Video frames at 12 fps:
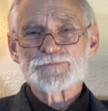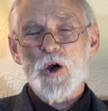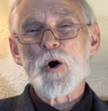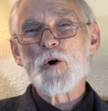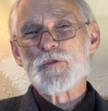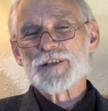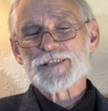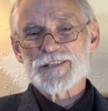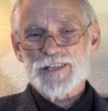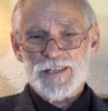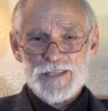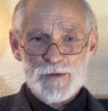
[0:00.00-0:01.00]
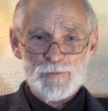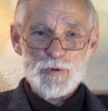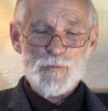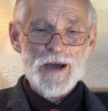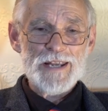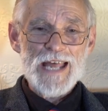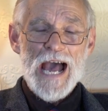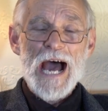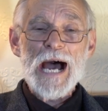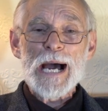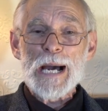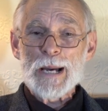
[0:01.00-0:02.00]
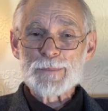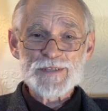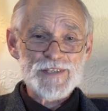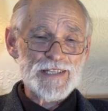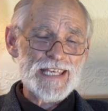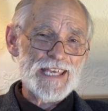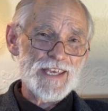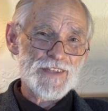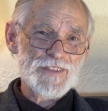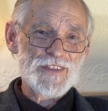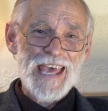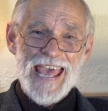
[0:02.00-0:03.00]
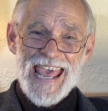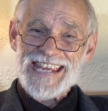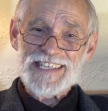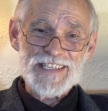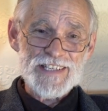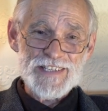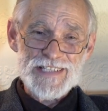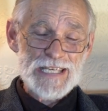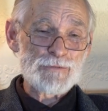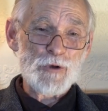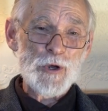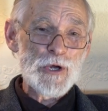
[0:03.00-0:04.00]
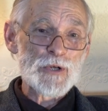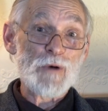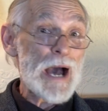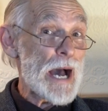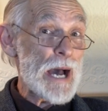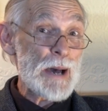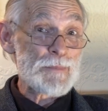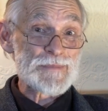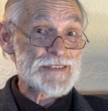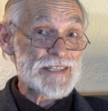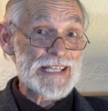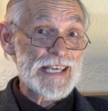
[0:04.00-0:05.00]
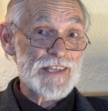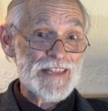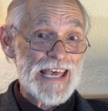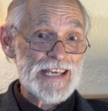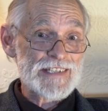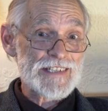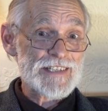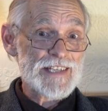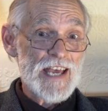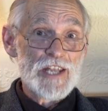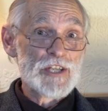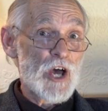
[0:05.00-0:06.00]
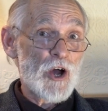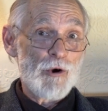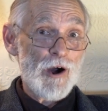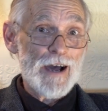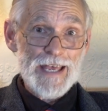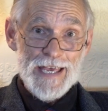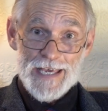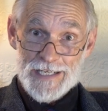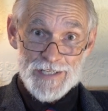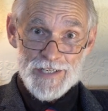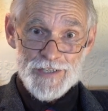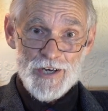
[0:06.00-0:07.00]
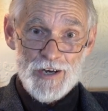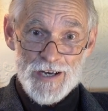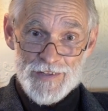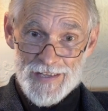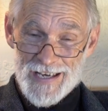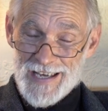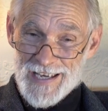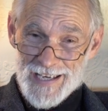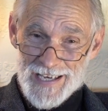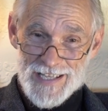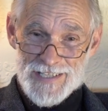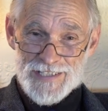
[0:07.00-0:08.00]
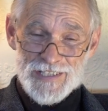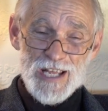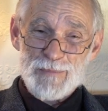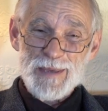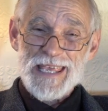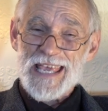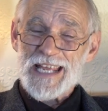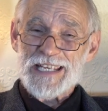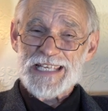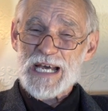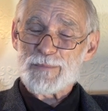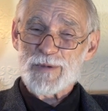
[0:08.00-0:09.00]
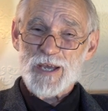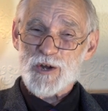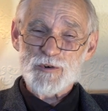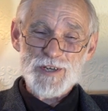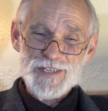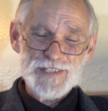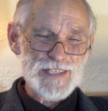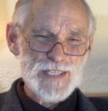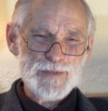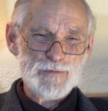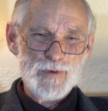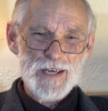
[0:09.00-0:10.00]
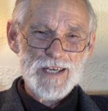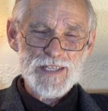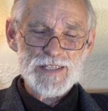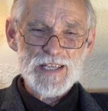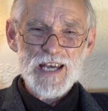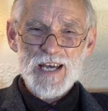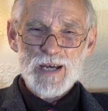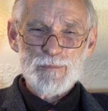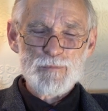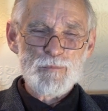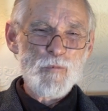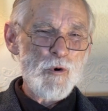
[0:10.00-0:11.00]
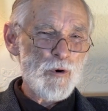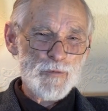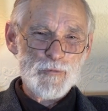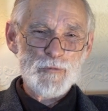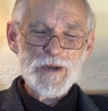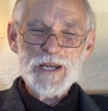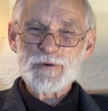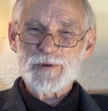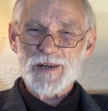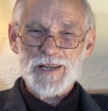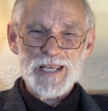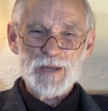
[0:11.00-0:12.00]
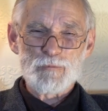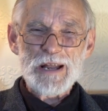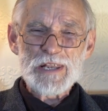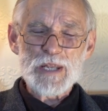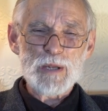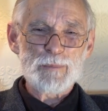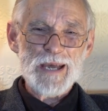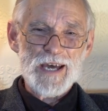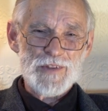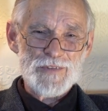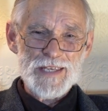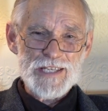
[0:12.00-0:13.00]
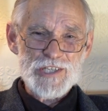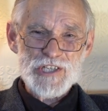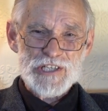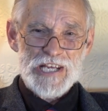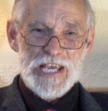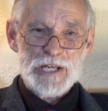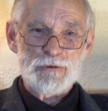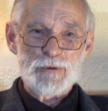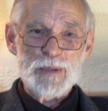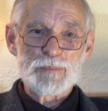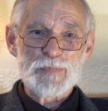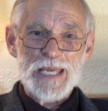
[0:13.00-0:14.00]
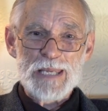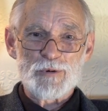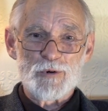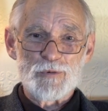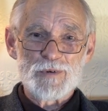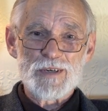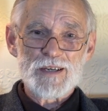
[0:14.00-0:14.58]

Oh, this is a lovely one. Arm's length actors. Ever heard of arm's length actors? No, I hadn't either. And still I began coming across this phrase more frequently and wondered about these shadowy people.